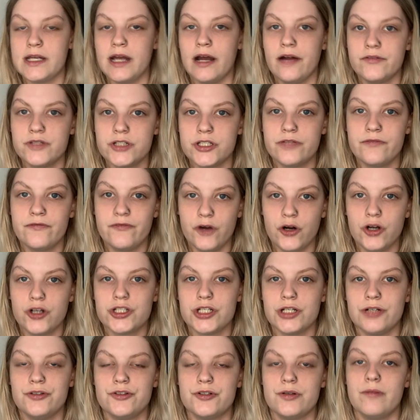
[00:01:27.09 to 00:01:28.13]
did have
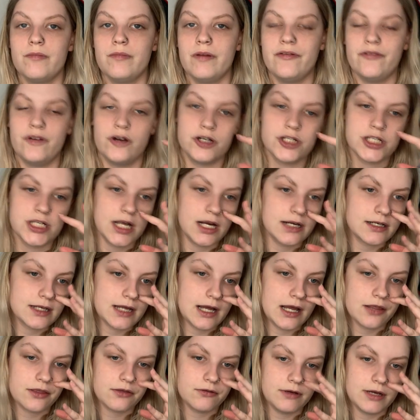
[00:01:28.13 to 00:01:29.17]
4 children before she had
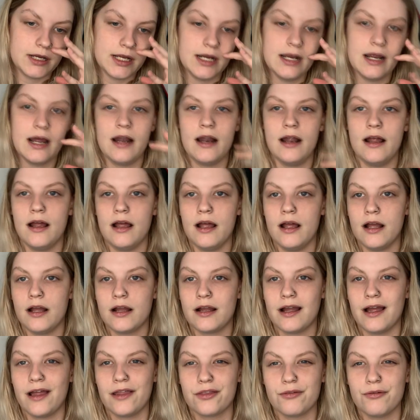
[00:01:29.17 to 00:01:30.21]
Katherine.
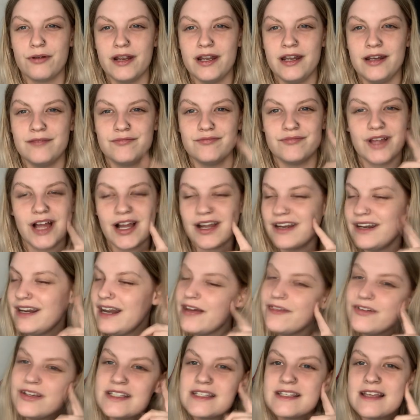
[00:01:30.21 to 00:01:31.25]
Katherine, I can
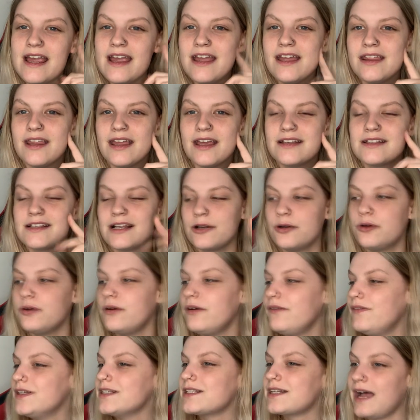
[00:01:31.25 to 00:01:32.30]
never say this. I don't
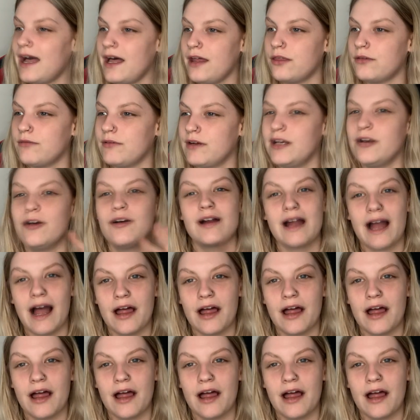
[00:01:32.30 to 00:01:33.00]
know if it's Katherine or